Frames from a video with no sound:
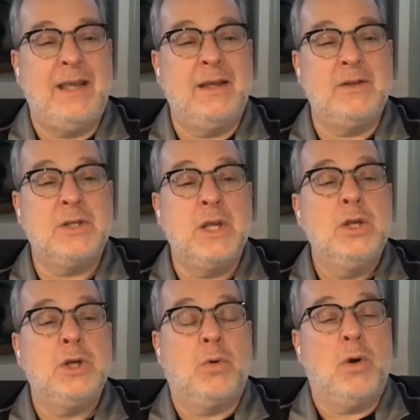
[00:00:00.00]
is
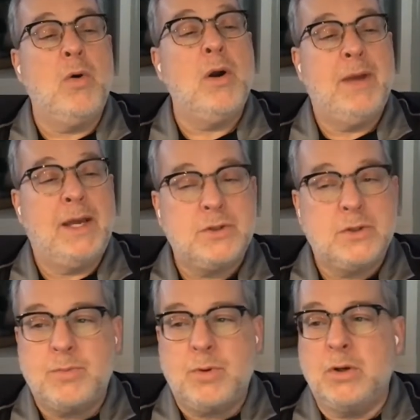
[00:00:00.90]
to grow our
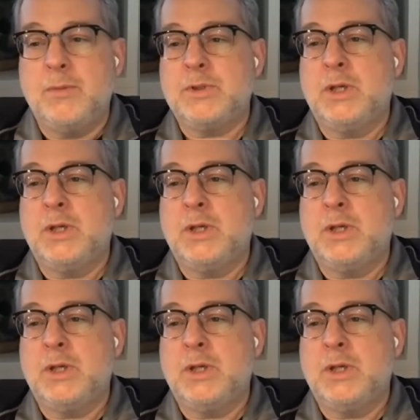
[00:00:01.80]
master's programs.